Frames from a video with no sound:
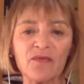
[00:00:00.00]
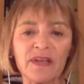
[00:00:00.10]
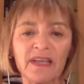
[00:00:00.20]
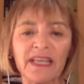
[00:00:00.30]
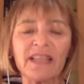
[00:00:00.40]
uh,
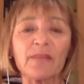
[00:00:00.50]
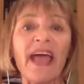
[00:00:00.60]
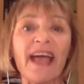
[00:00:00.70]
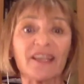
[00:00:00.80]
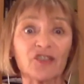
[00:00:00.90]
in the
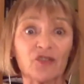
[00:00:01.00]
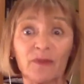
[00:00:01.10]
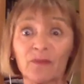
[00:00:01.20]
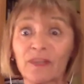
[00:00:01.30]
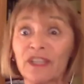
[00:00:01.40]
past, you've been
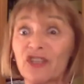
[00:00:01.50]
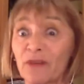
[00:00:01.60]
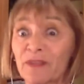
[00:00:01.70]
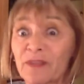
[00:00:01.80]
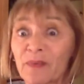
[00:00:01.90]
really
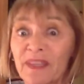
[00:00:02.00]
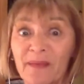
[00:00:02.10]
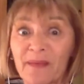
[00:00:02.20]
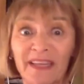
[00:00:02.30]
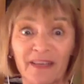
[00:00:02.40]
generous with them
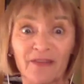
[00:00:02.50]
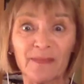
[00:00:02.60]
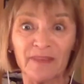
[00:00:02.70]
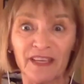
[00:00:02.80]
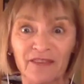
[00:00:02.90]
and giving them
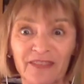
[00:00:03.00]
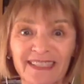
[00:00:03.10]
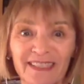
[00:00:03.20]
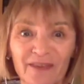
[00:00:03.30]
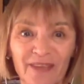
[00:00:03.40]
gifts and
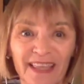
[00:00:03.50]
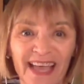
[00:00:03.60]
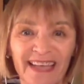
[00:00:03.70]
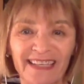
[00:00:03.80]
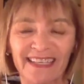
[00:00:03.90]
stuff like that.